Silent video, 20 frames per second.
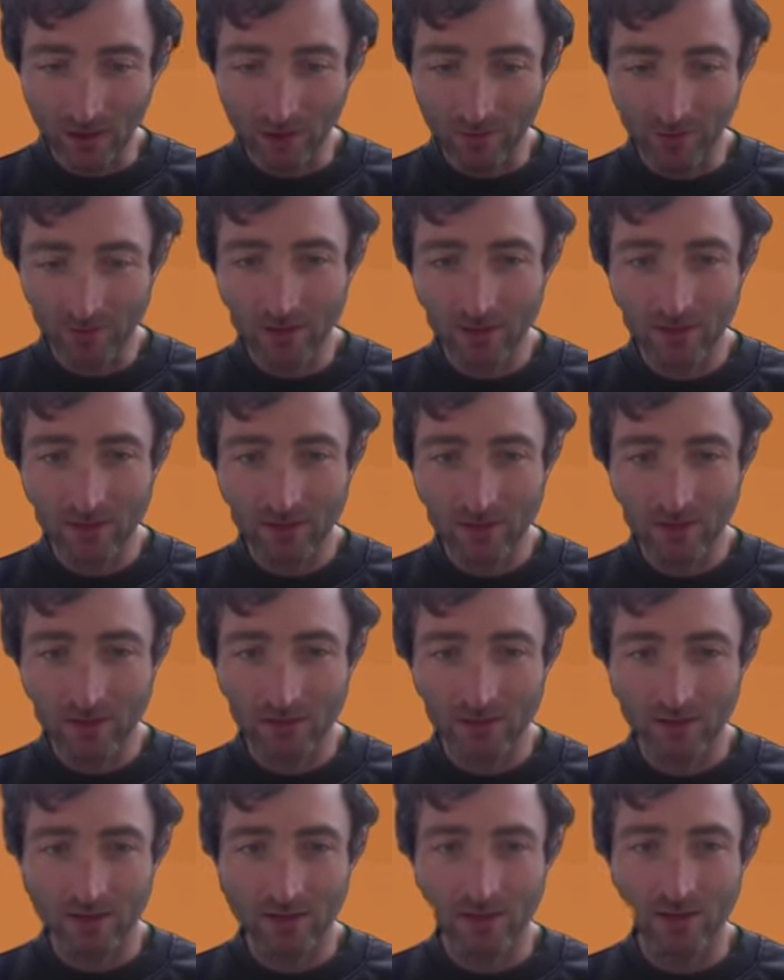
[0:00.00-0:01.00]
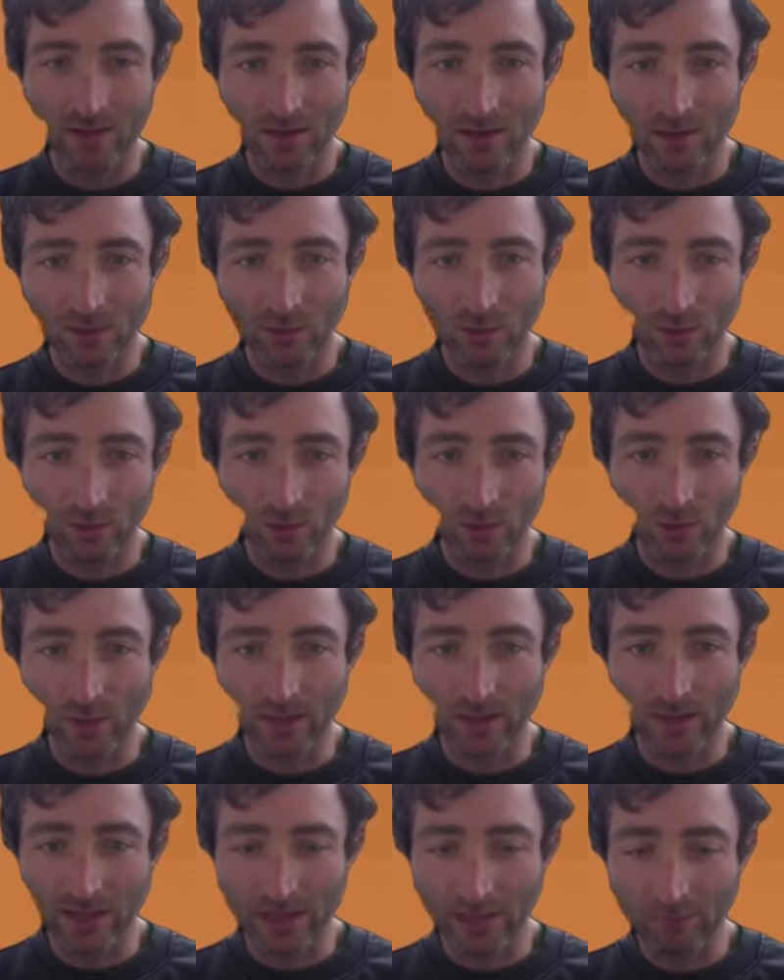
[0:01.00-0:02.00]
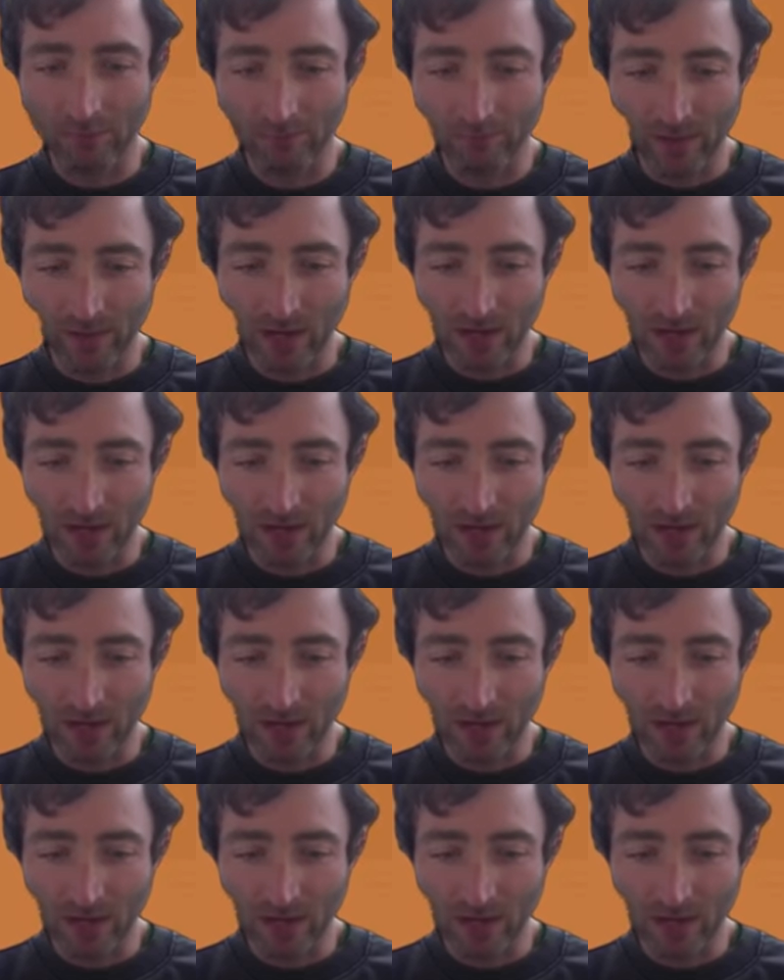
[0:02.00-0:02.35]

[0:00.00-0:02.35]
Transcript: of it uh, all the way down.